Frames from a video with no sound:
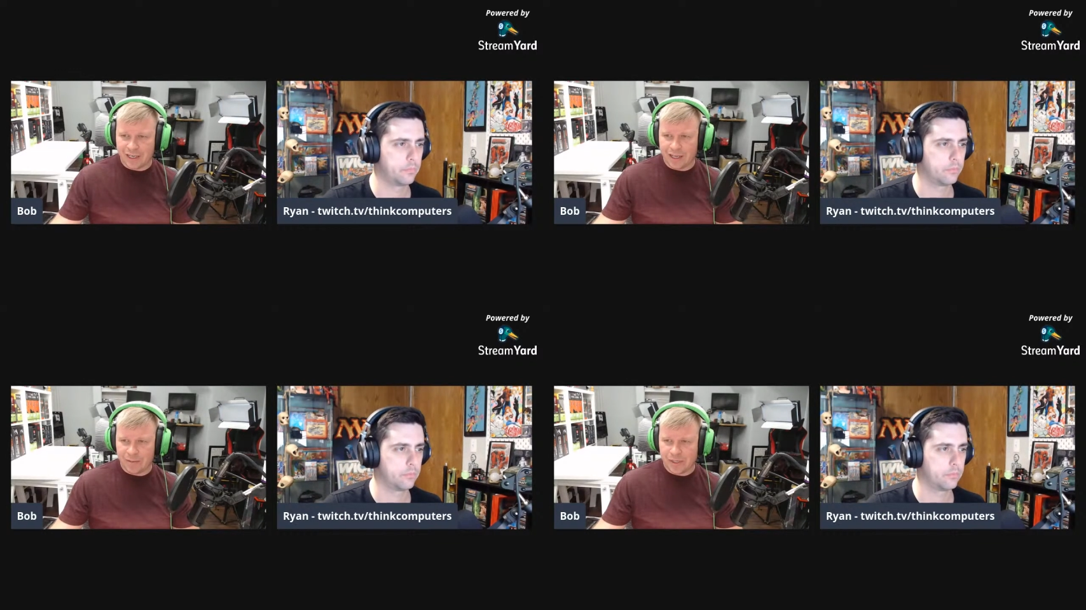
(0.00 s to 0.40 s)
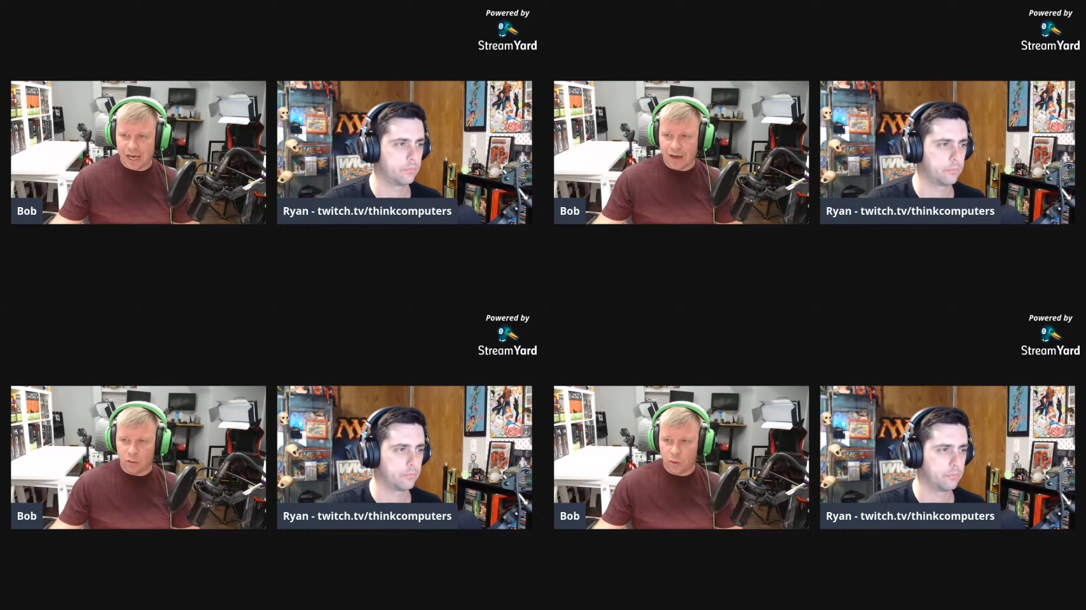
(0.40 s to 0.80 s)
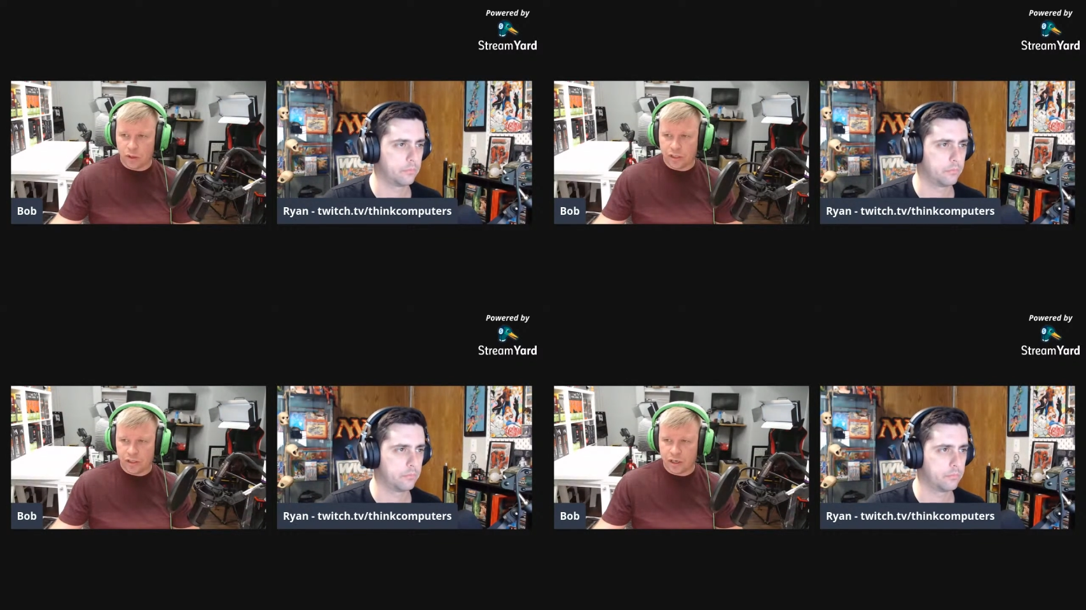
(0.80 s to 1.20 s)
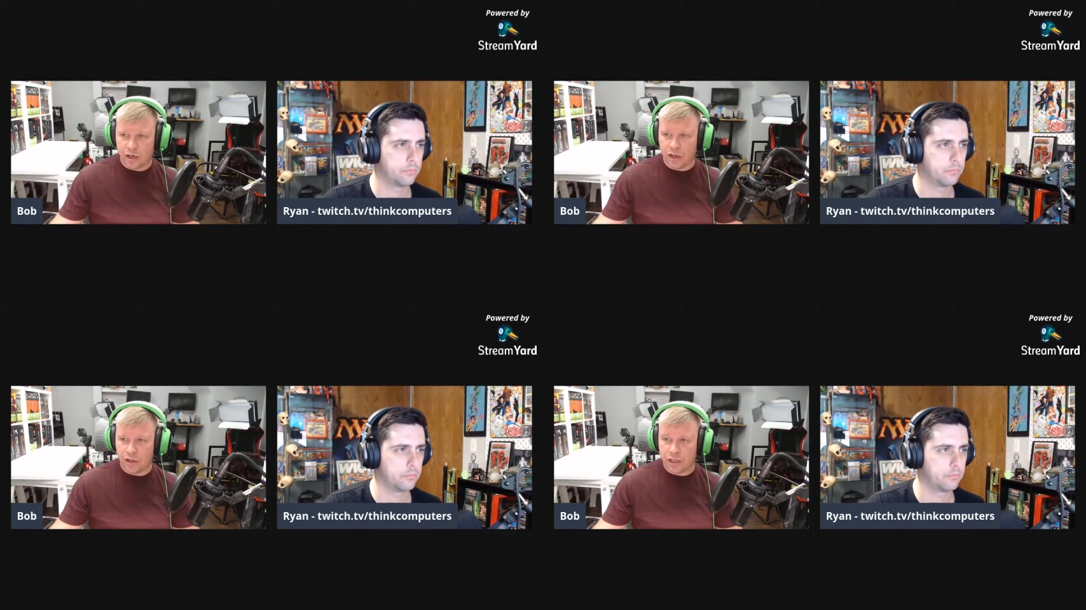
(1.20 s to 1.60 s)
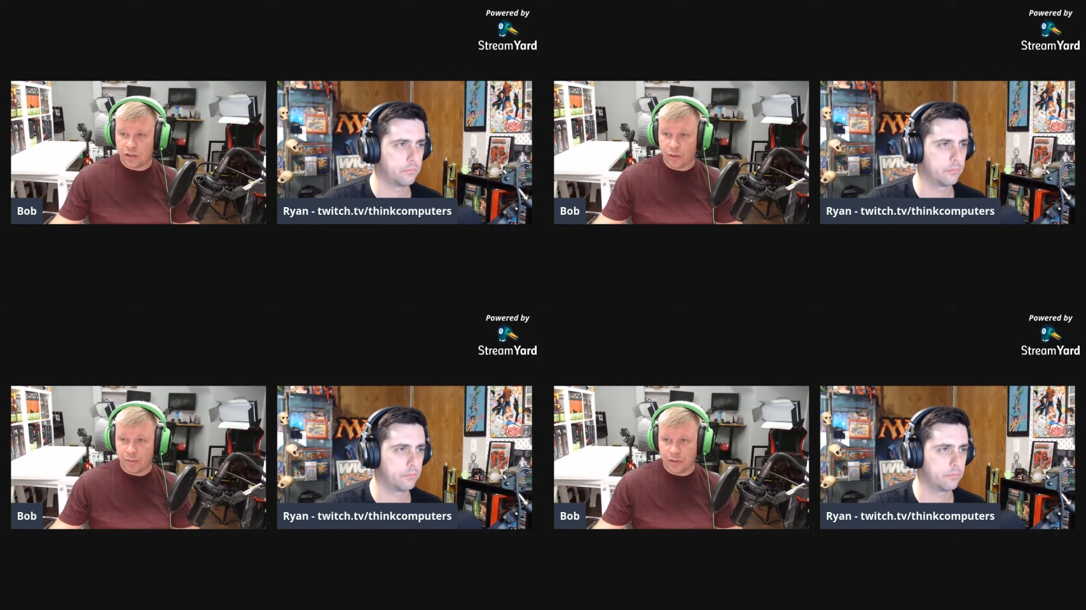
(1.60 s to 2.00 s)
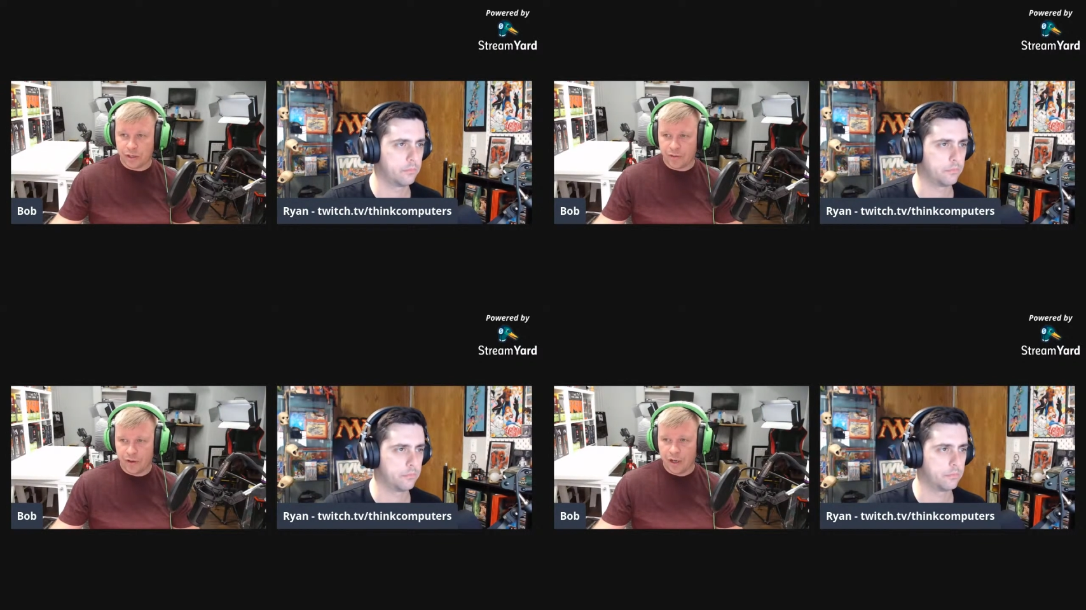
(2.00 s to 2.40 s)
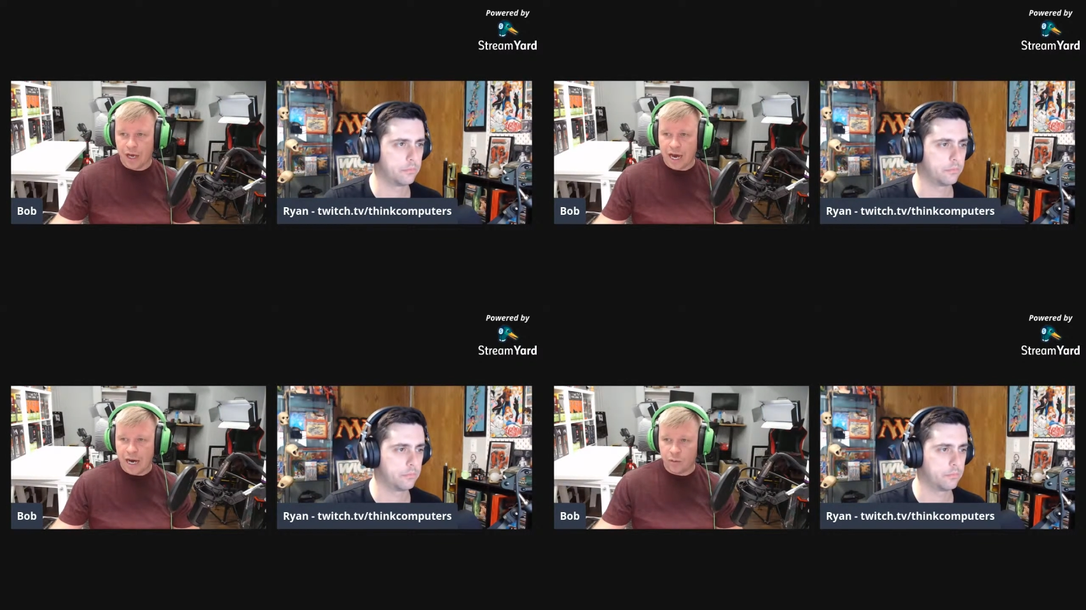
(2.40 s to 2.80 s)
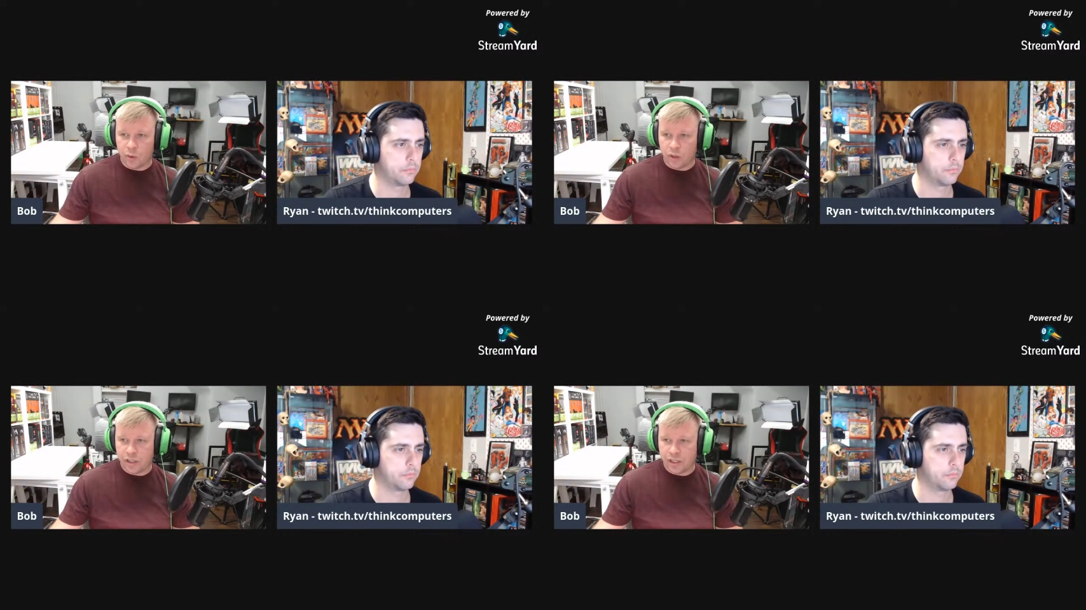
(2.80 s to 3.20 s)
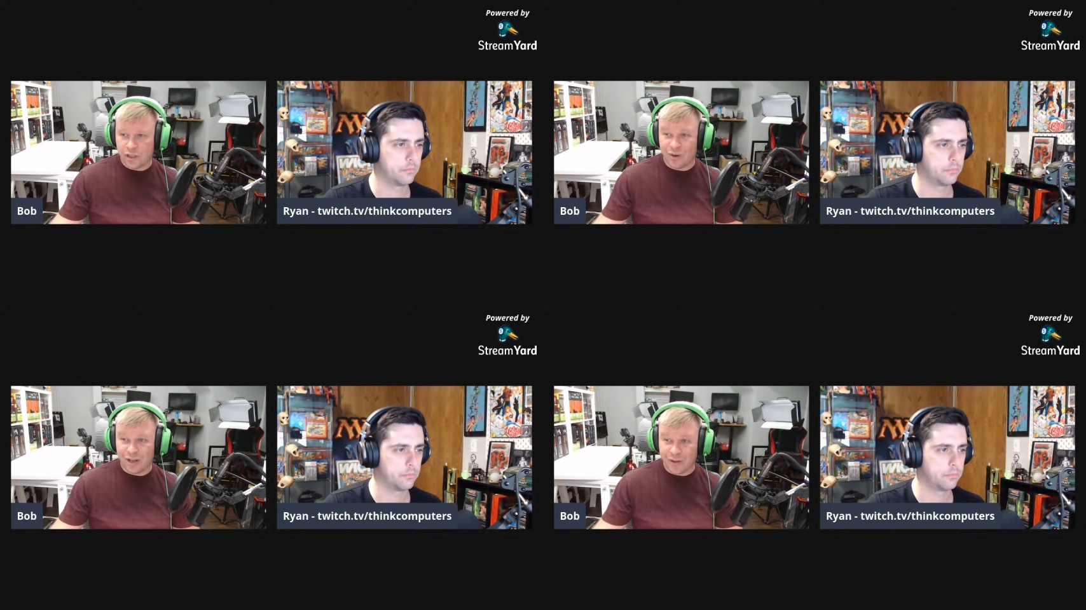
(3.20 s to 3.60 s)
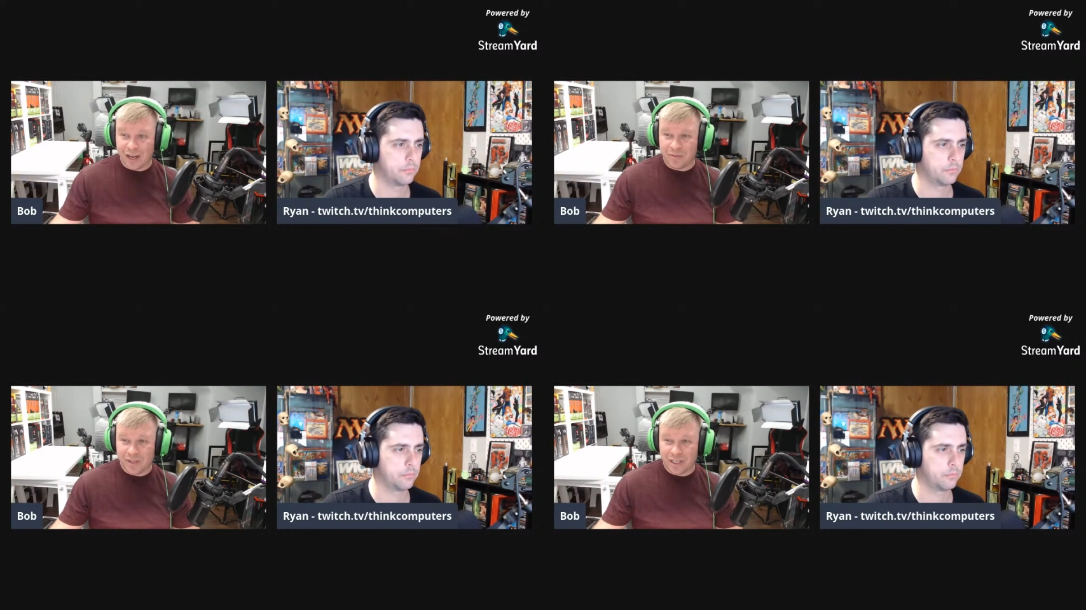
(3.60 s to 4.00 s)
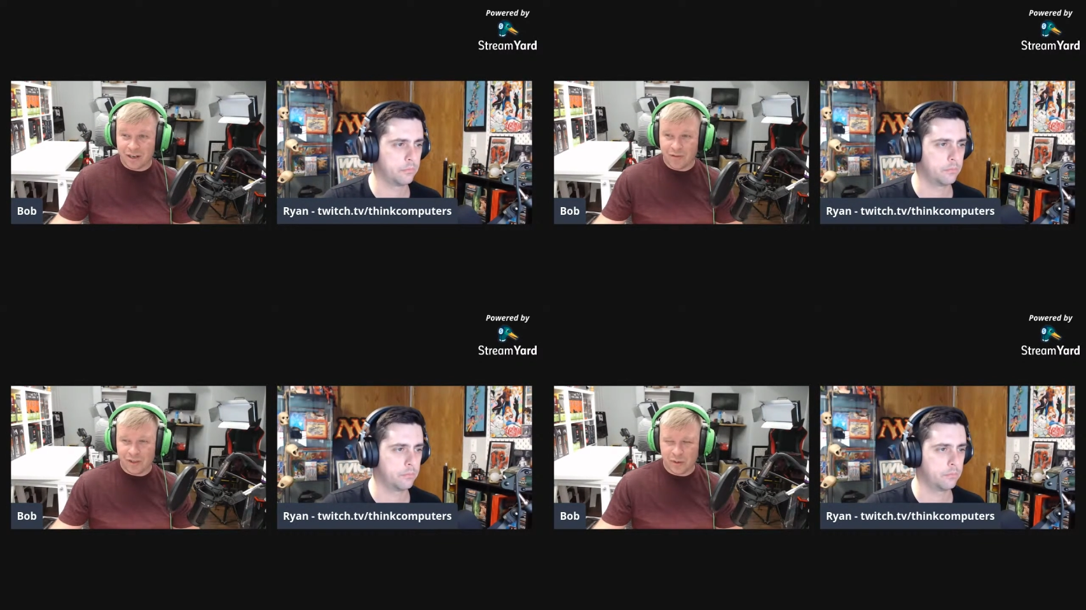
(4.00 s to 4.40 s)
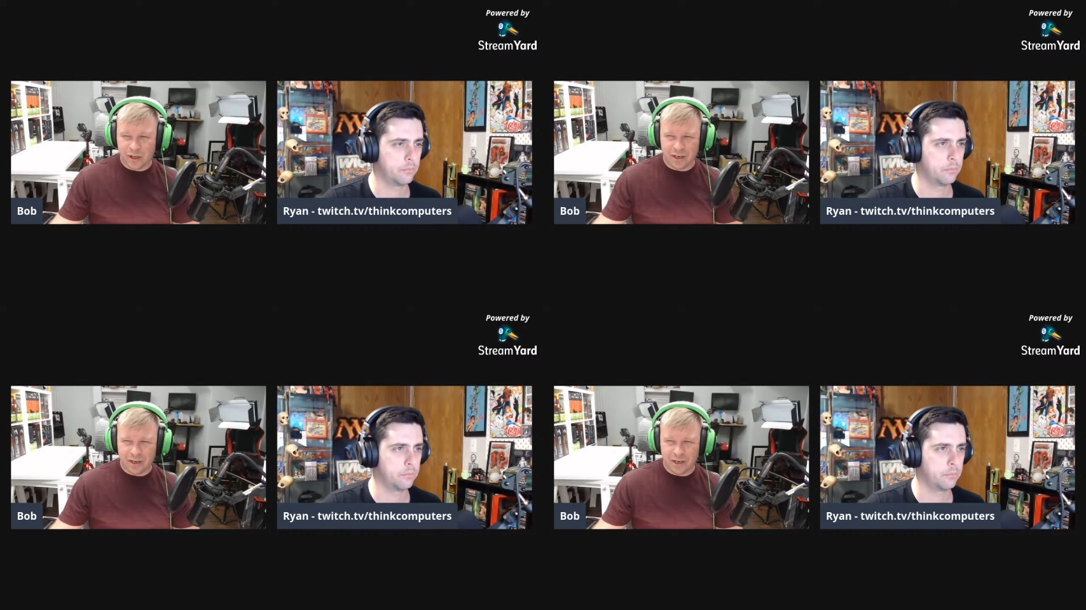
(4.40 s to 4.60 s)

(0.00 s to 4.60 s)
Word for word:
Speaker 1: of games. Outer Worlds is, or no, that's 20% off. Outer Worlds is 25% off as well. I